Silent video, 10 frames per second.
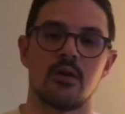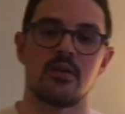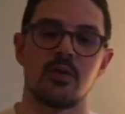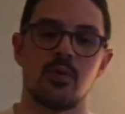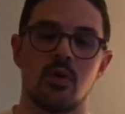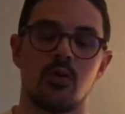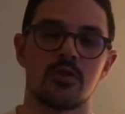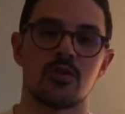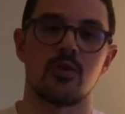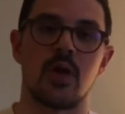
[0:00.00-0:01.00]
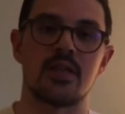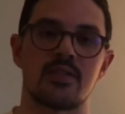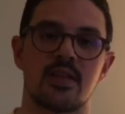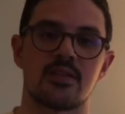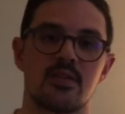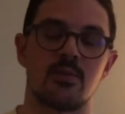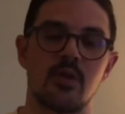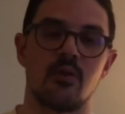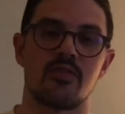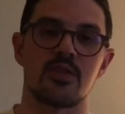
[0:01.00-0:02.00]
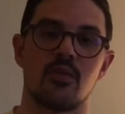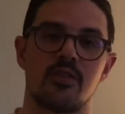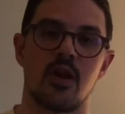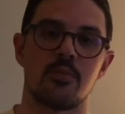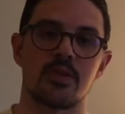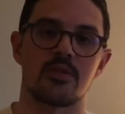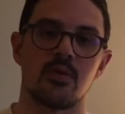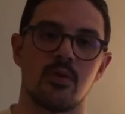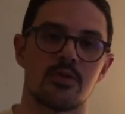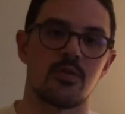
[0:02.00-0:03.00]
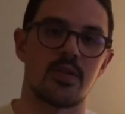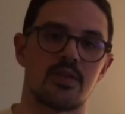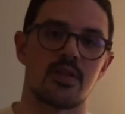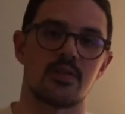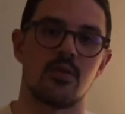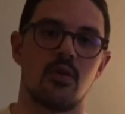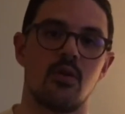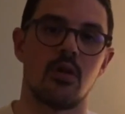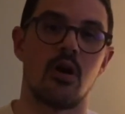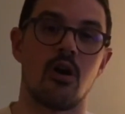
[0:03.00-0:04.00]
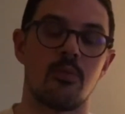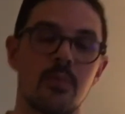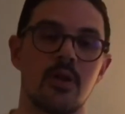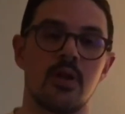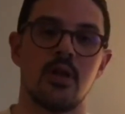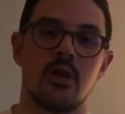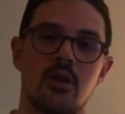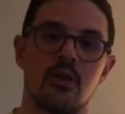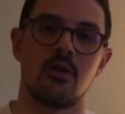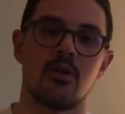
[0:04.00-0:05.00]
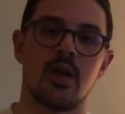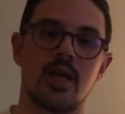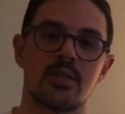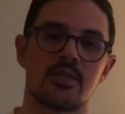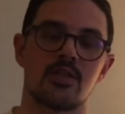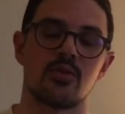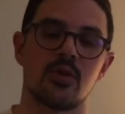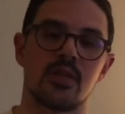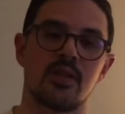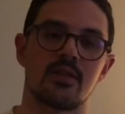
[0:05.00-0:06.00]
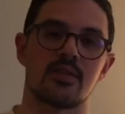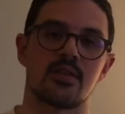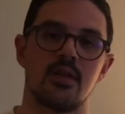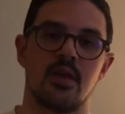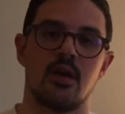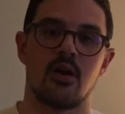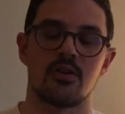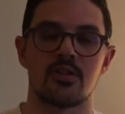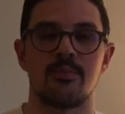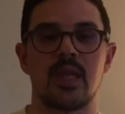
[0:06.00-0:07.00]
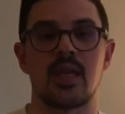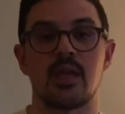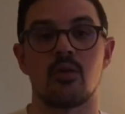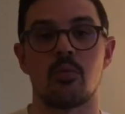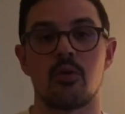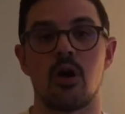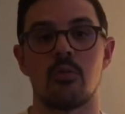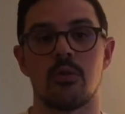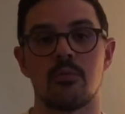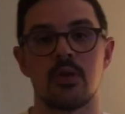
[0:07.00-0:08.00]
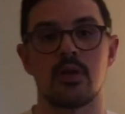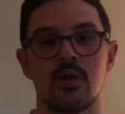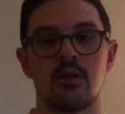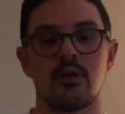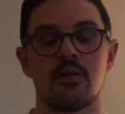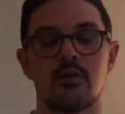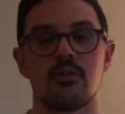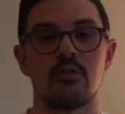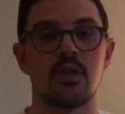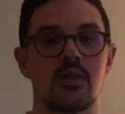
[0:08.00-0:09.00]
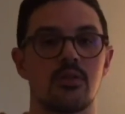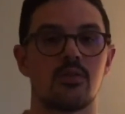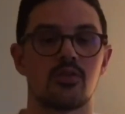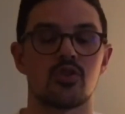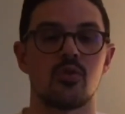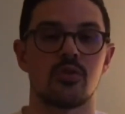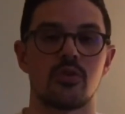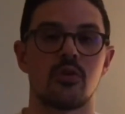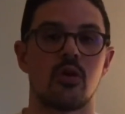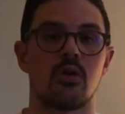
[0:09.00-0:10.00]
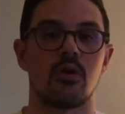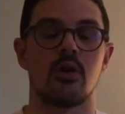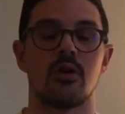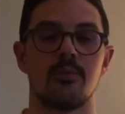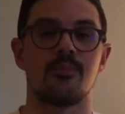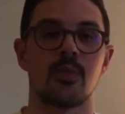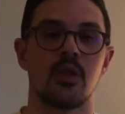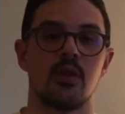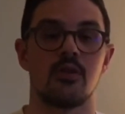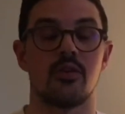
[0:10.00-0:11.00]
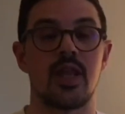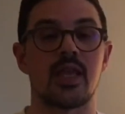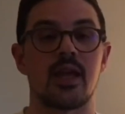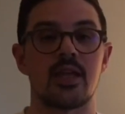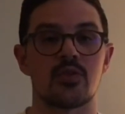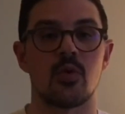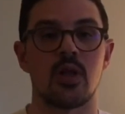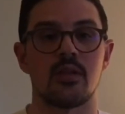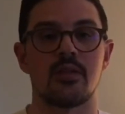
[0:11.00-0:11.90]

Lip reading: They will also assess, a manual physical therapist will also assess your whole arm, as generally there's are some mechanical problem in the shoulder or the neck as well